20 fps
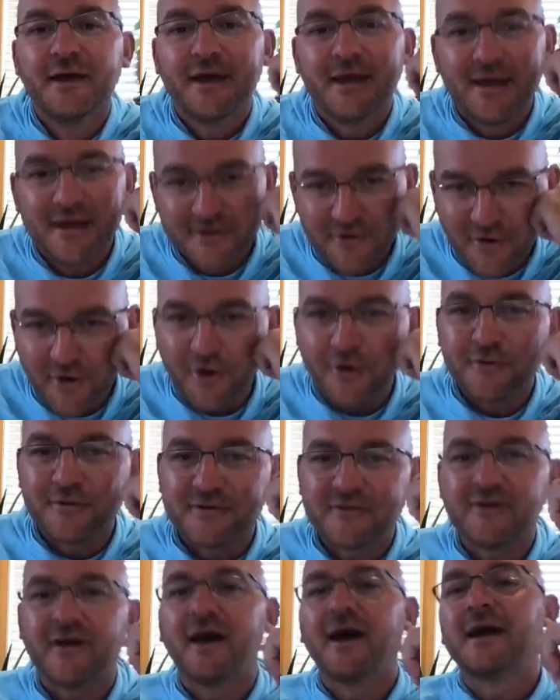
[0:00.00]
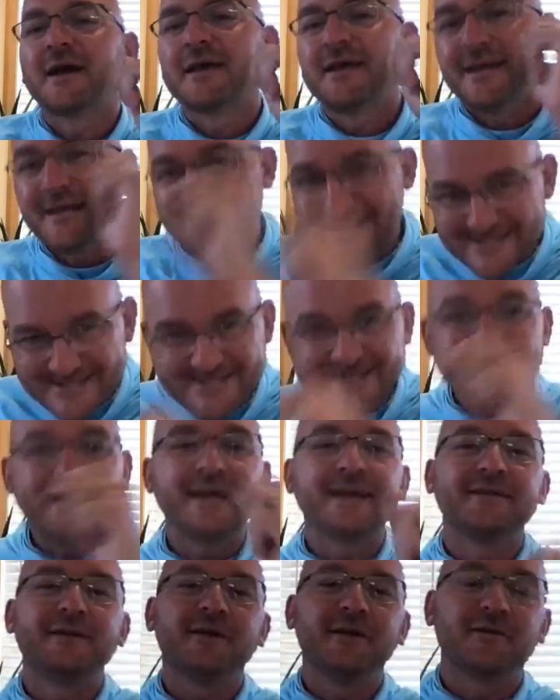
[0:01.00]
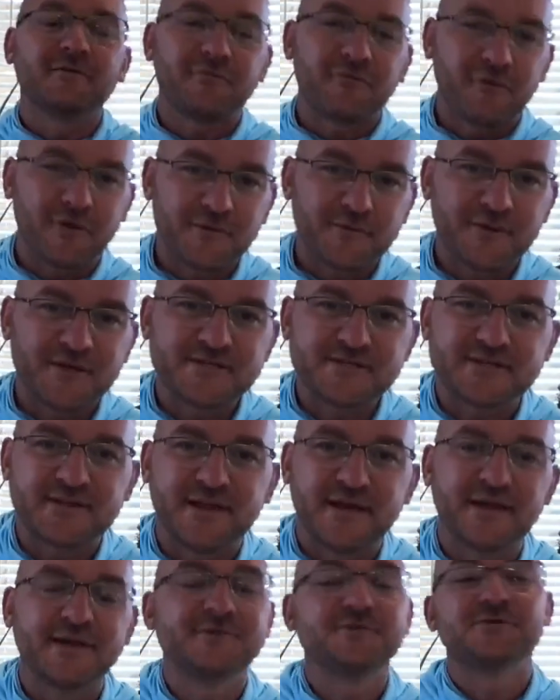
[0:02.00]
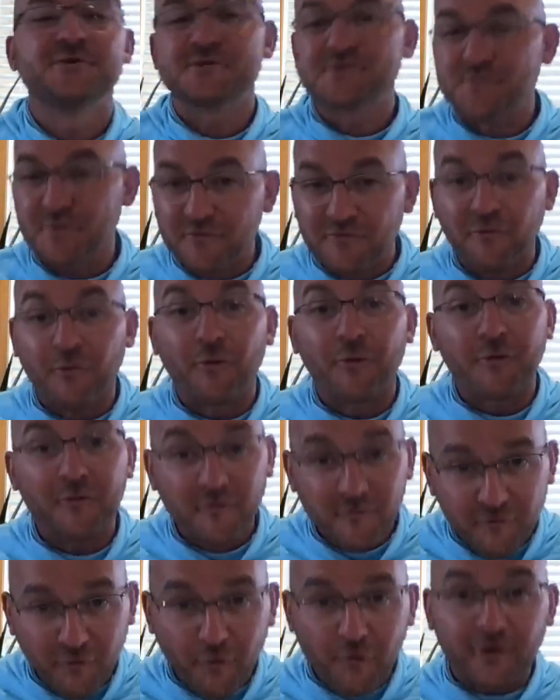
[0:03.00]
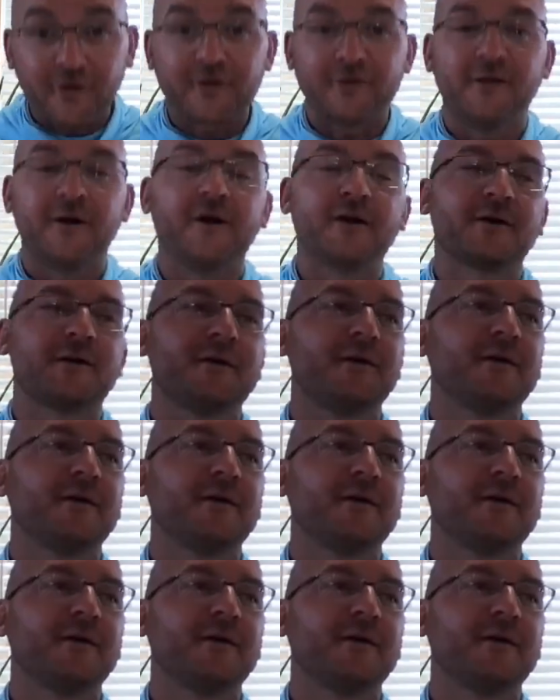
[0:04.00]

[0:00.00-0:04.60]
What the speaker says: And Heart Attack is standing in front of my stand just before 4 o'clock.